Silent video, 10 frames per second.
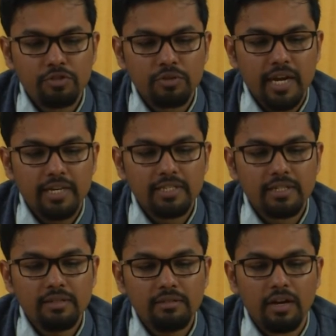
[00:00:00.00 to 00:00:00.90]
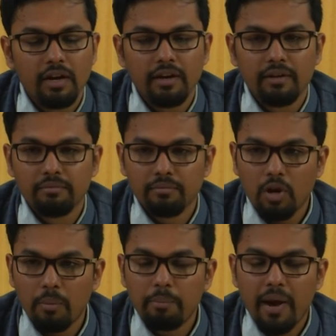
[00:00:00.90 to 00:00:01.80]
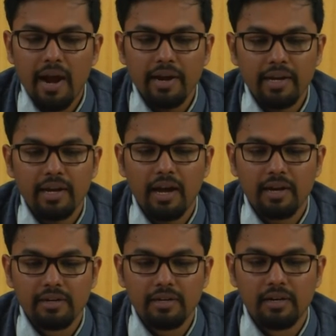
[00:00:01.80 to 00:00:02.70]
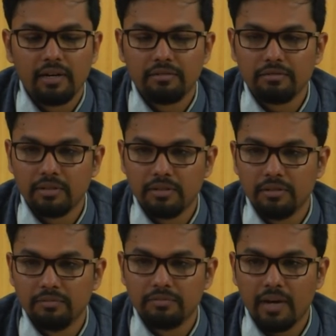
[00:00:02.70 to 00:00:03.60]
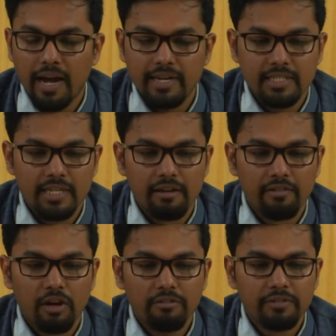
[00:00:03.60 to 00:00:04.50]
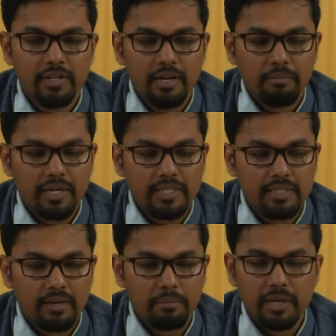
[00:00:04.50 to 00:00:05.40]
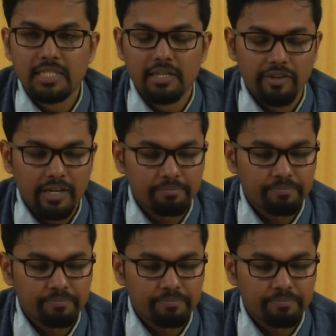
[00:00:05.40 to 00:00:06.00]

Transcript: So, that is the uh, um, comparing and uh, the highest level of perceiving